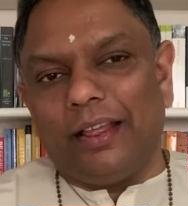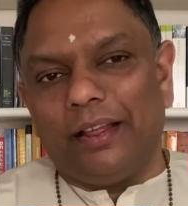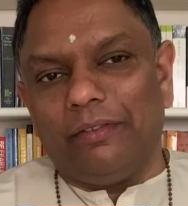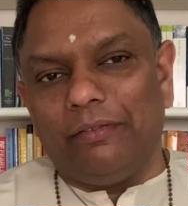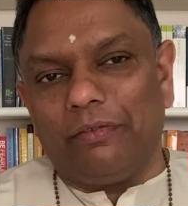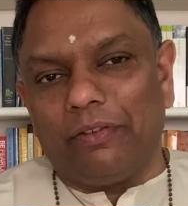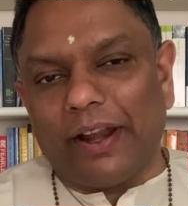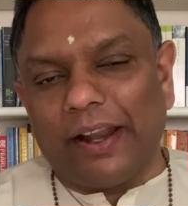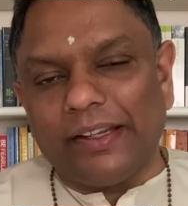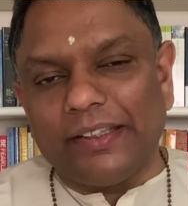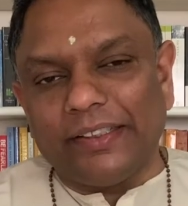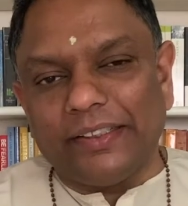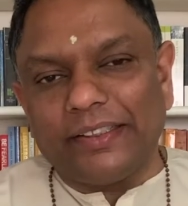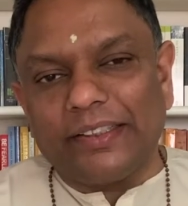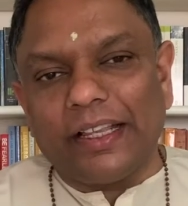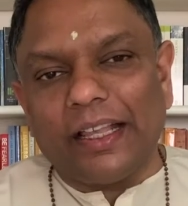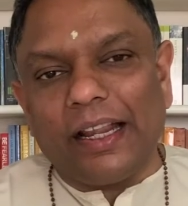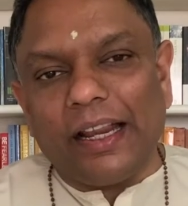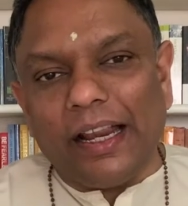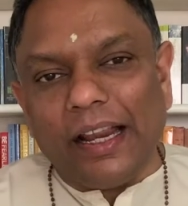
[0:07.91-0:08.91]
Friends,
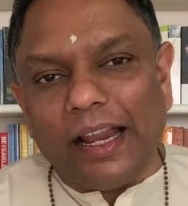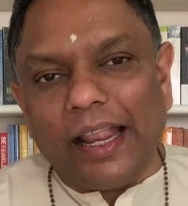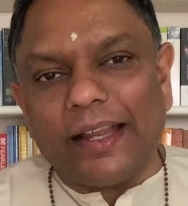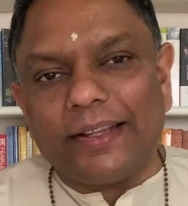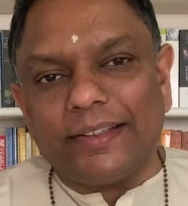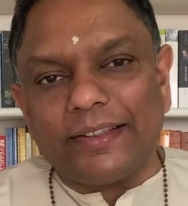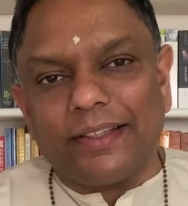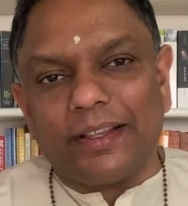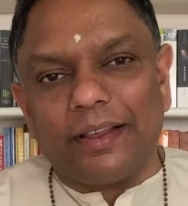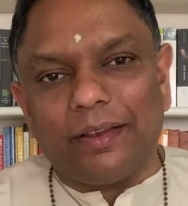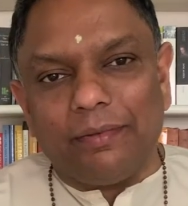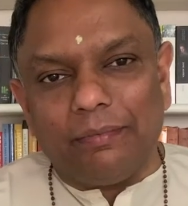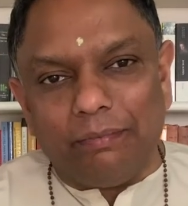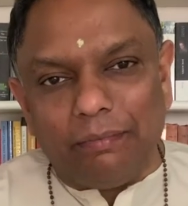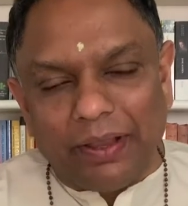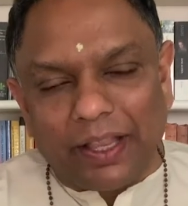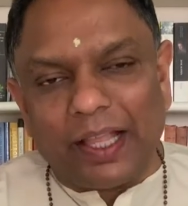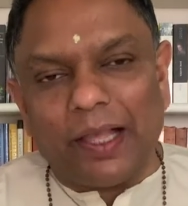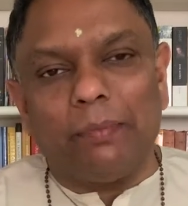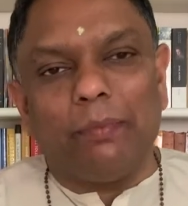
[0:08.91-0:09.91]
let's
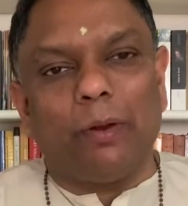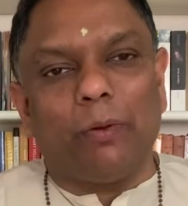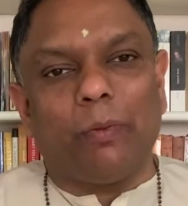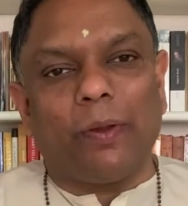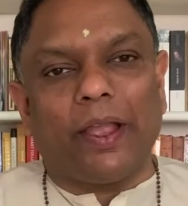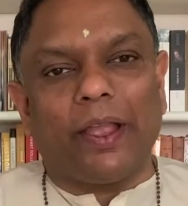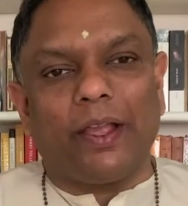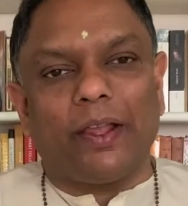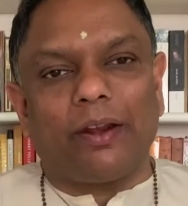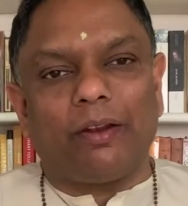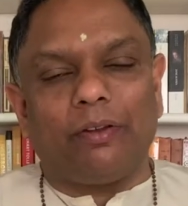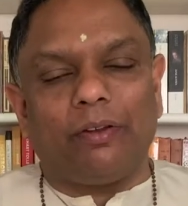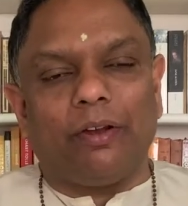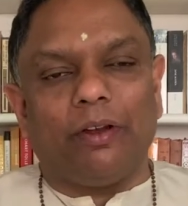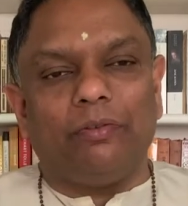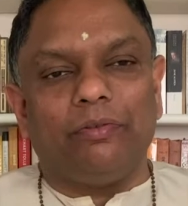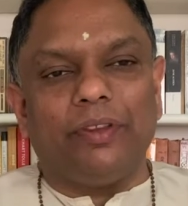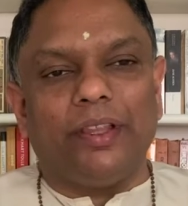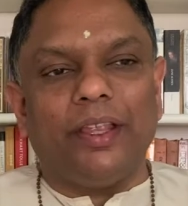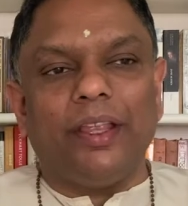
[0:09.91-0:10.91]
become aware
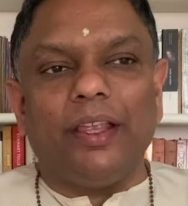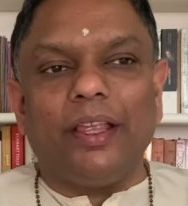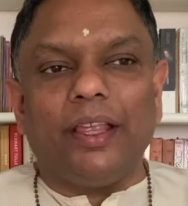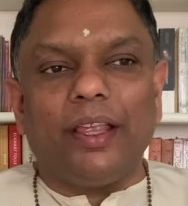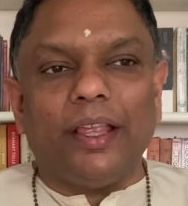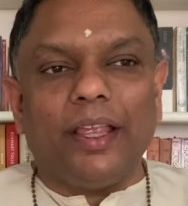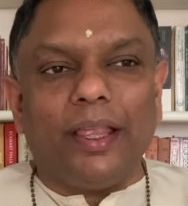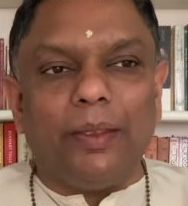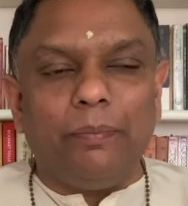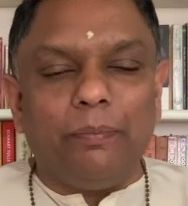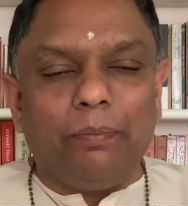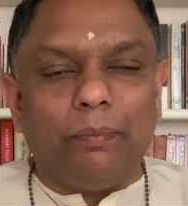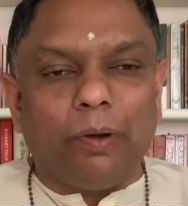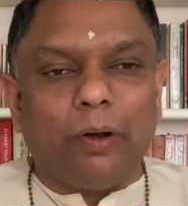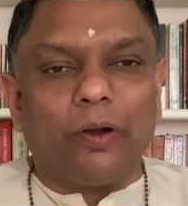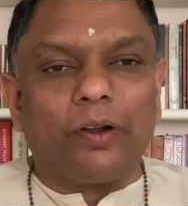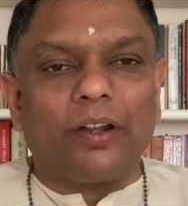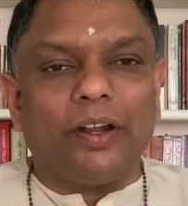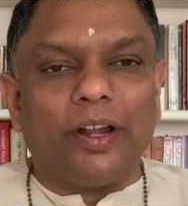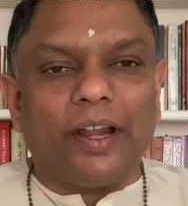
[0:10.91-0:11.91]
of the
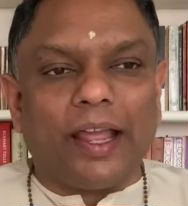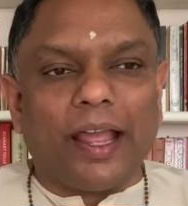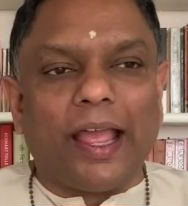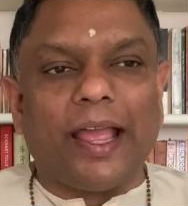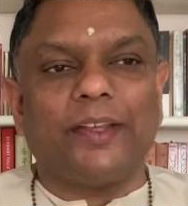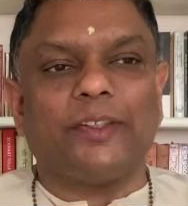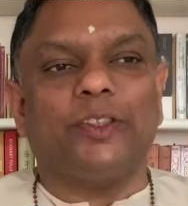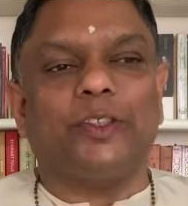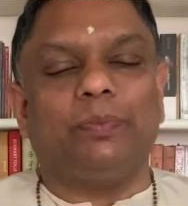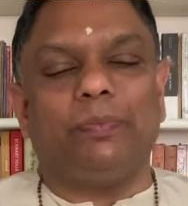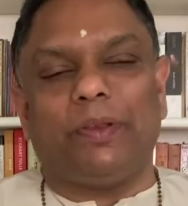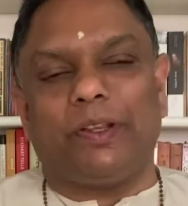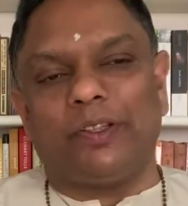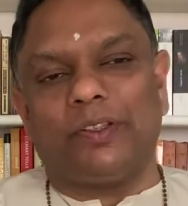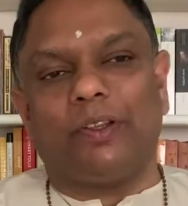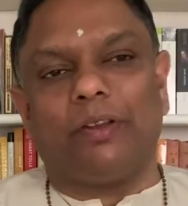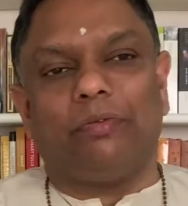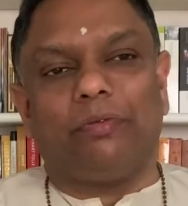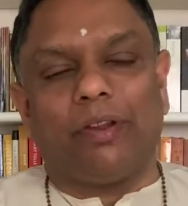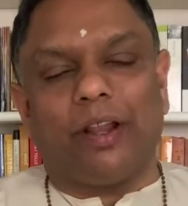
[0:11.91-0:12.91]
important aspects
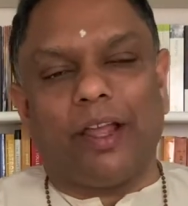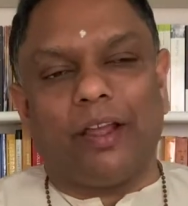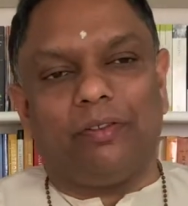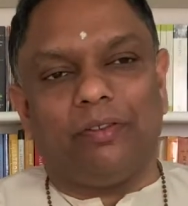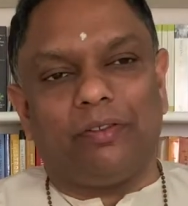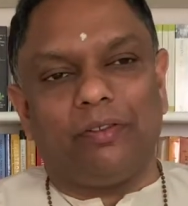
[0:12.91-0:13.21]
of love.